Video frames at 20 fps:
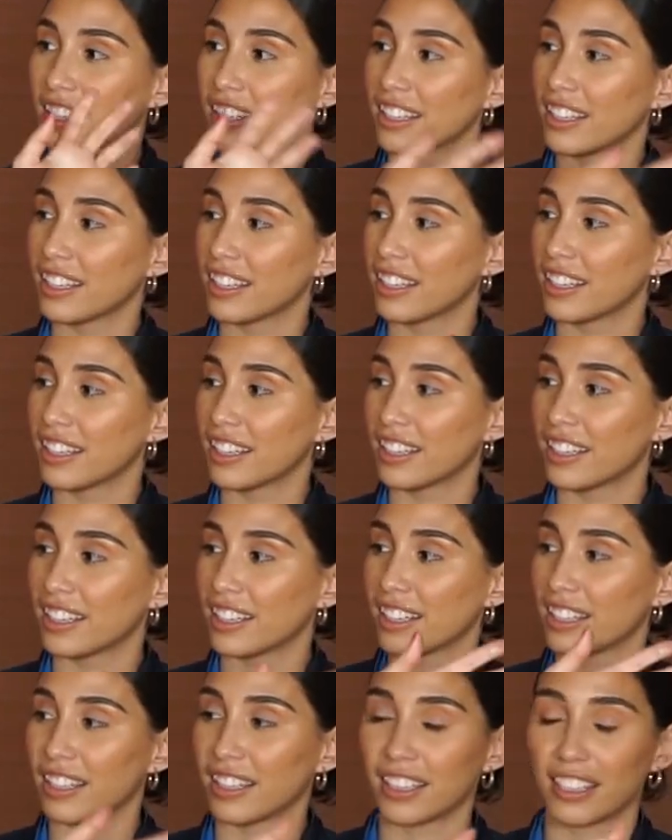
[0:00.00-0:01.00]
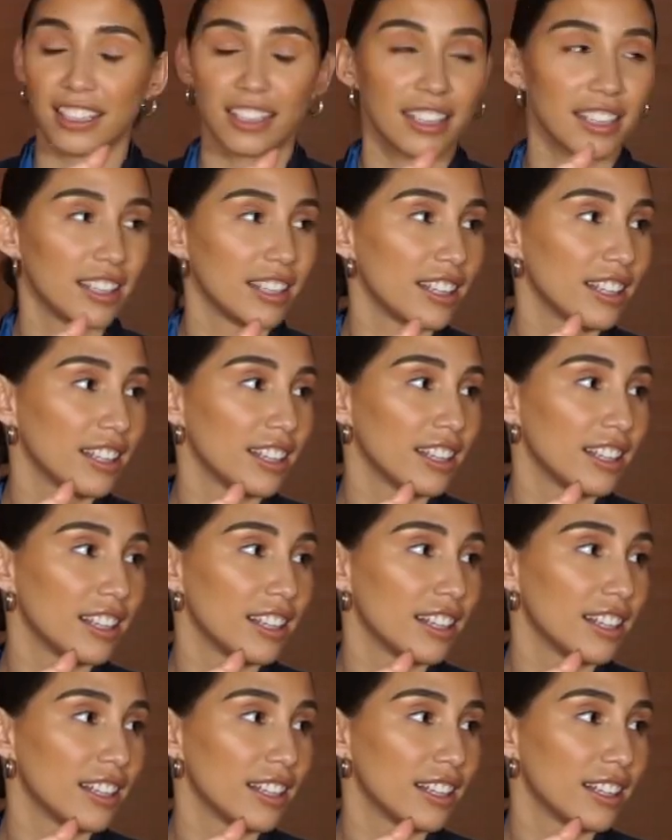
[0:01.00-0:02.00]

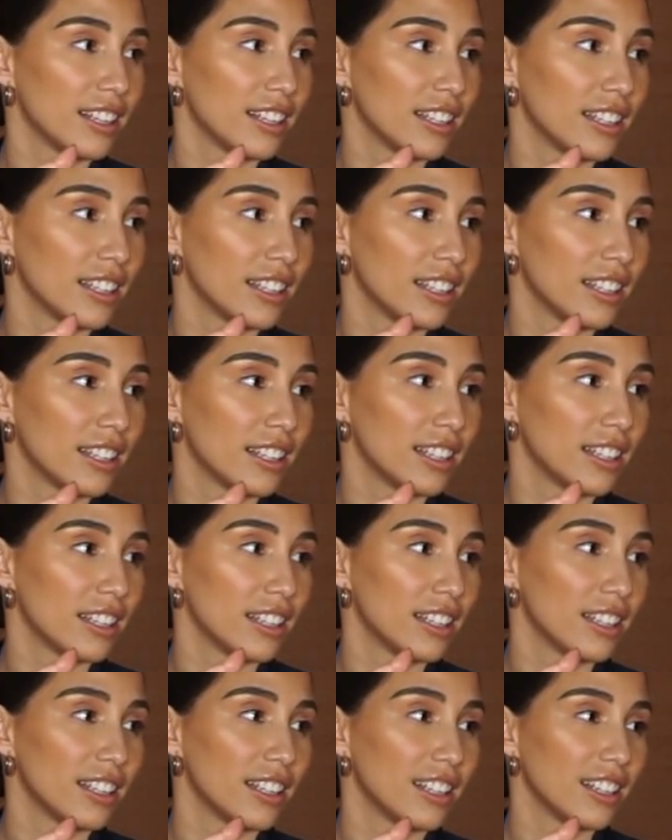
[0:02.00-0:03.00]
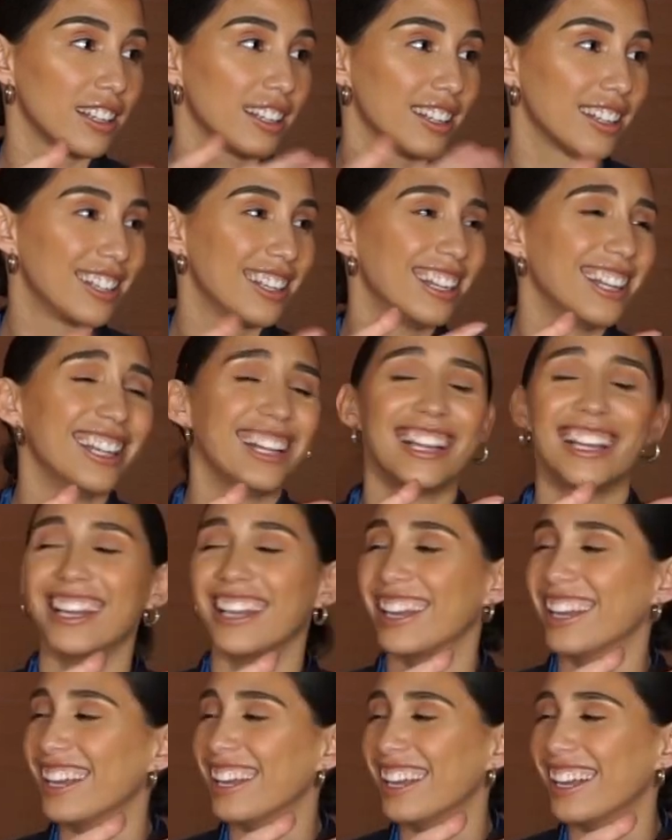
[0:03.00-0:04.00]

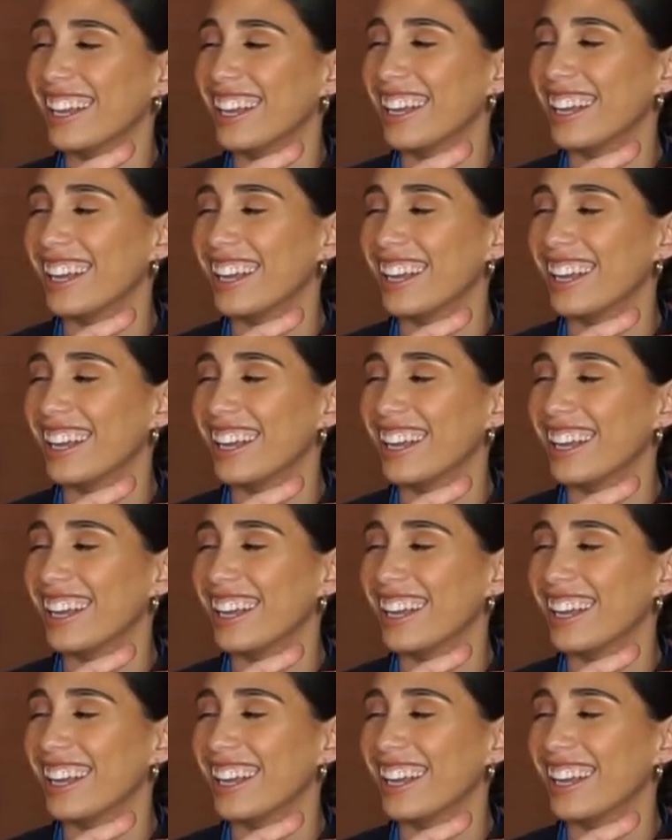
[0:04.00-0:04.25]
No words are spoken by the person on screen.